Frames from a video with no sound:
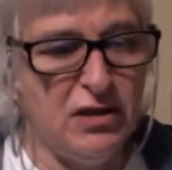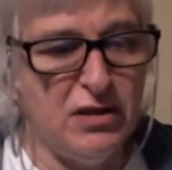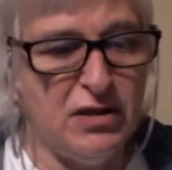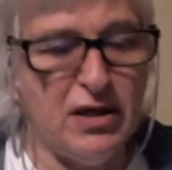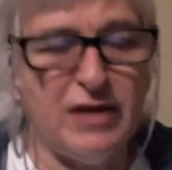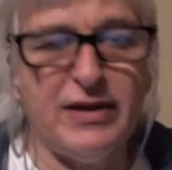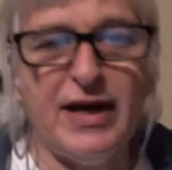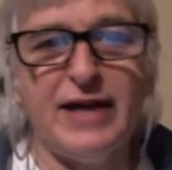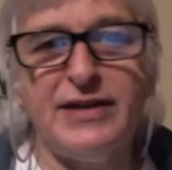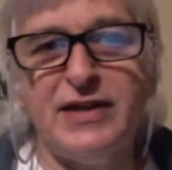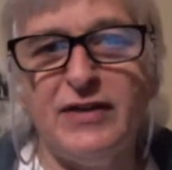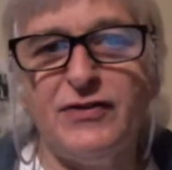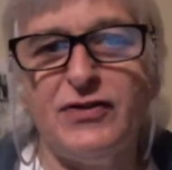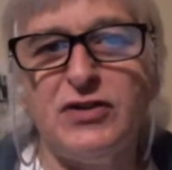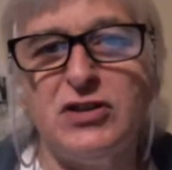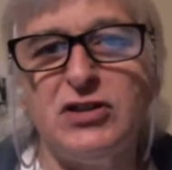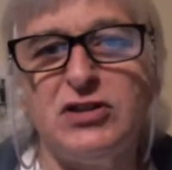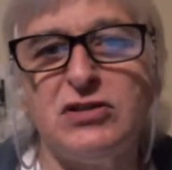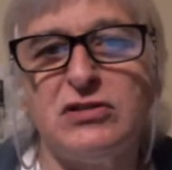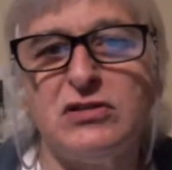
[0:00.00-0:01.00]
Now that
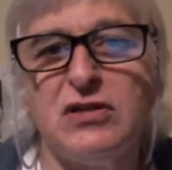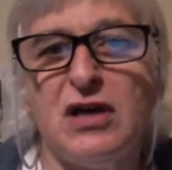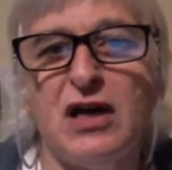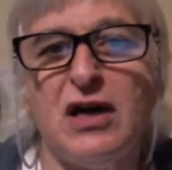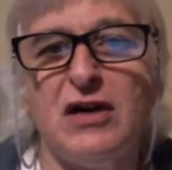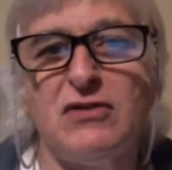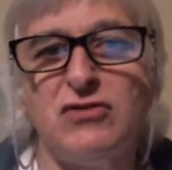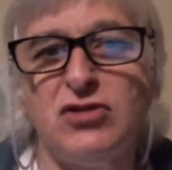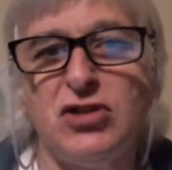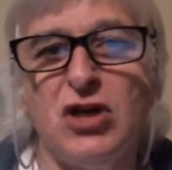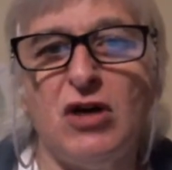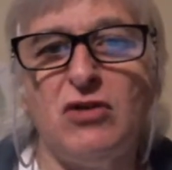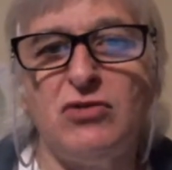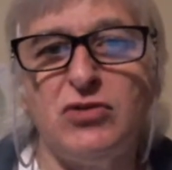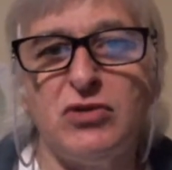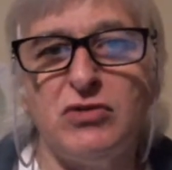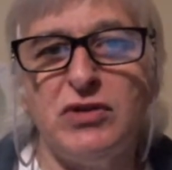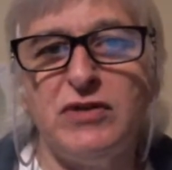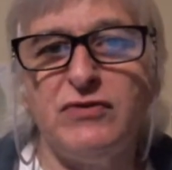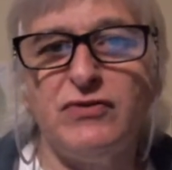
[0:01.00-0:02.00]
definition that I've shown
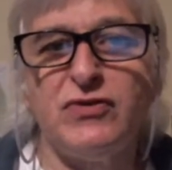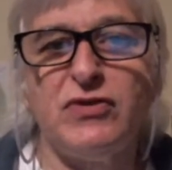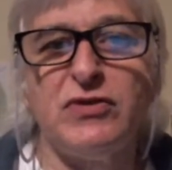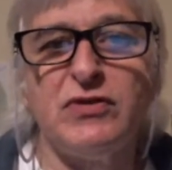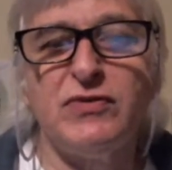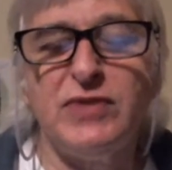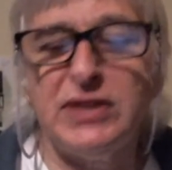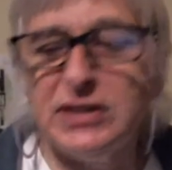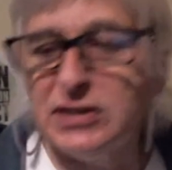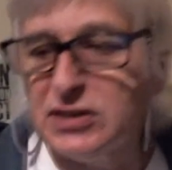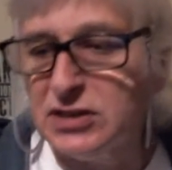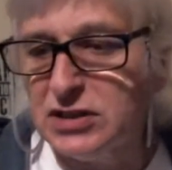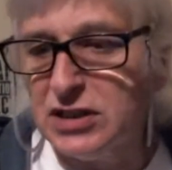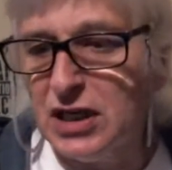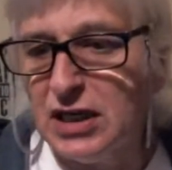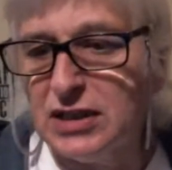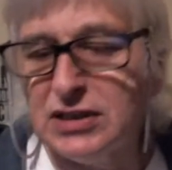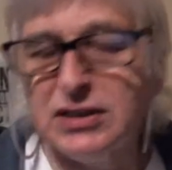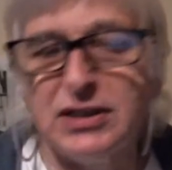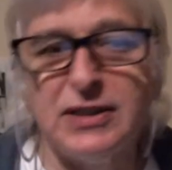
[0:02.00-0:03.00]
you, even from the Vegan
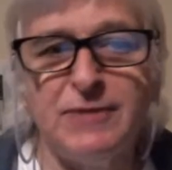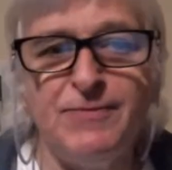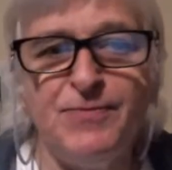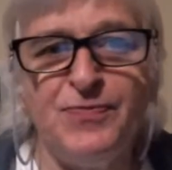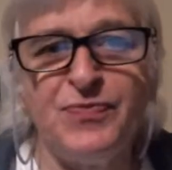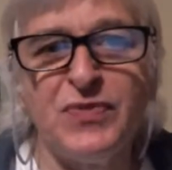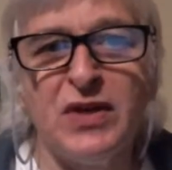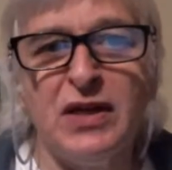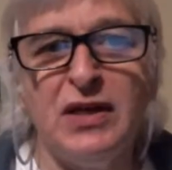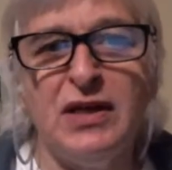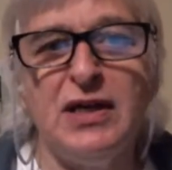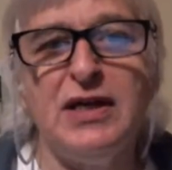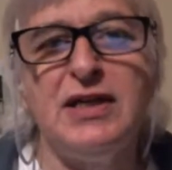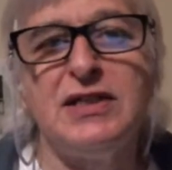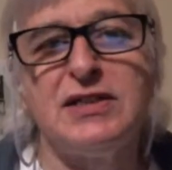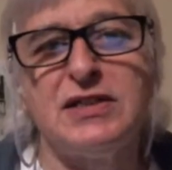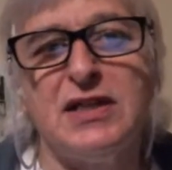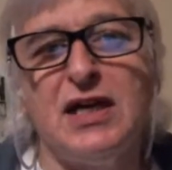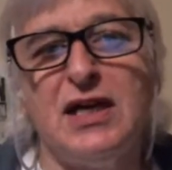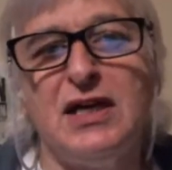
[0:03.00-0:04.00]
Society,
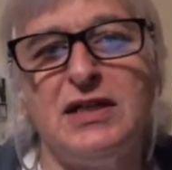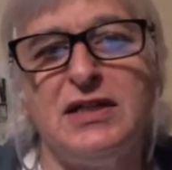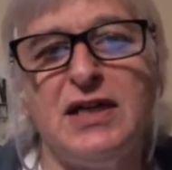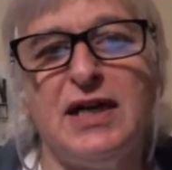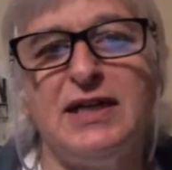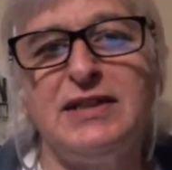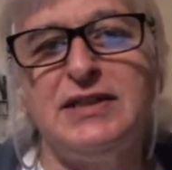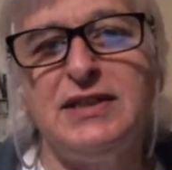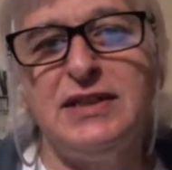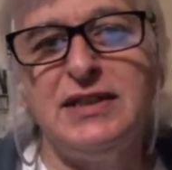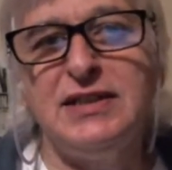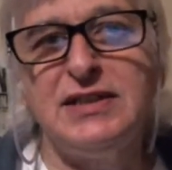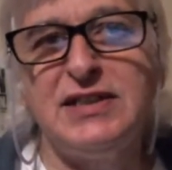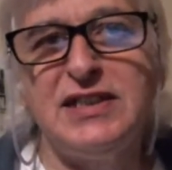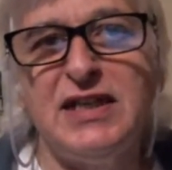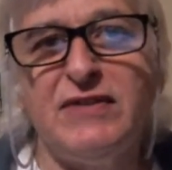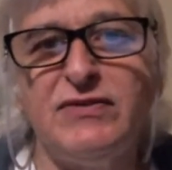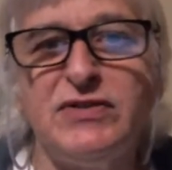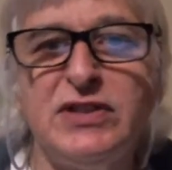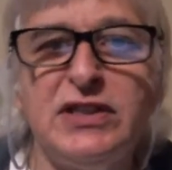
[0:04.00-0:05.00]
is their
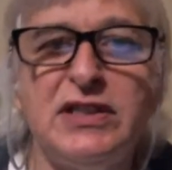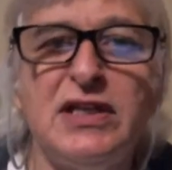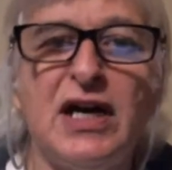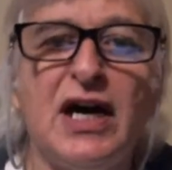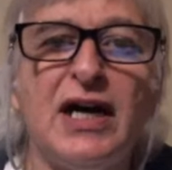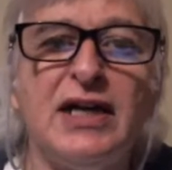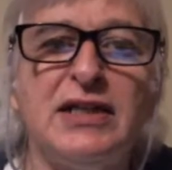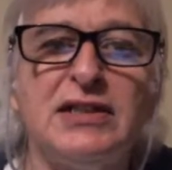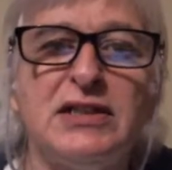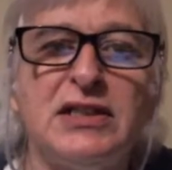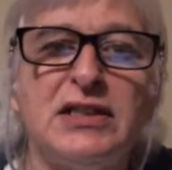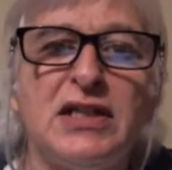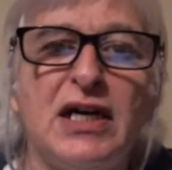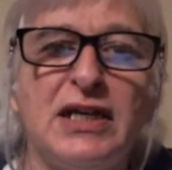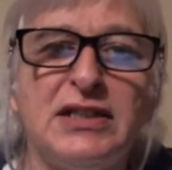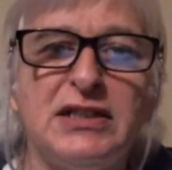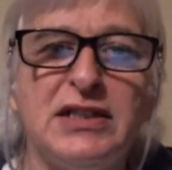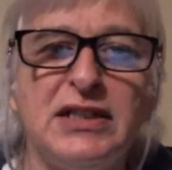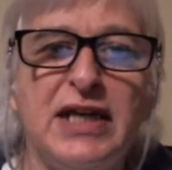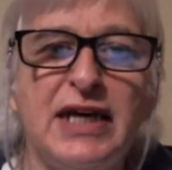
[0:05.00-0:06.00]
1979 to
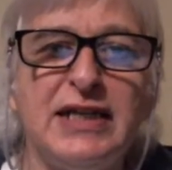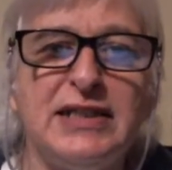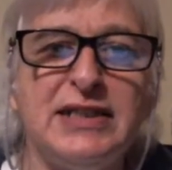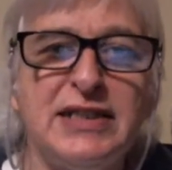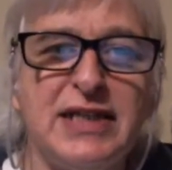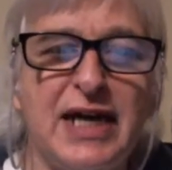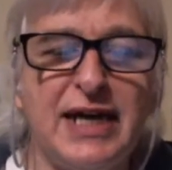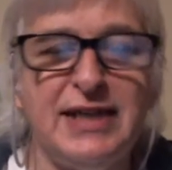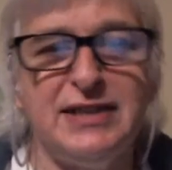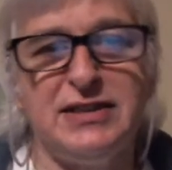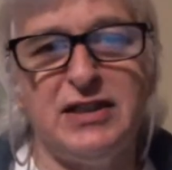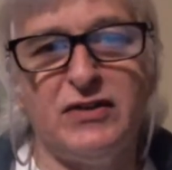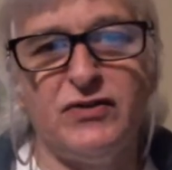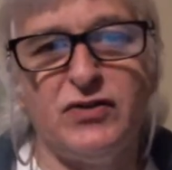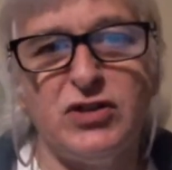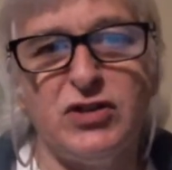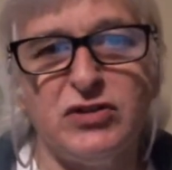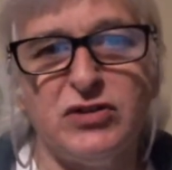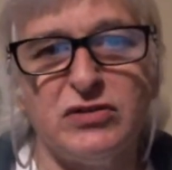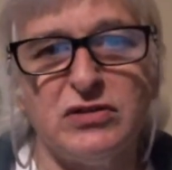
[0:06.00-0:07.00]
1988
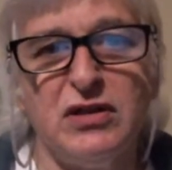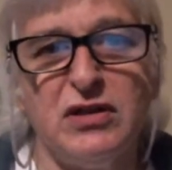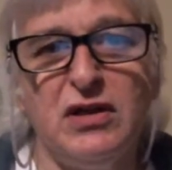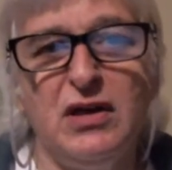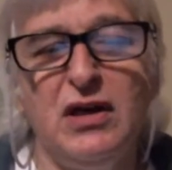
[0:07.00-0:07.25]
definition.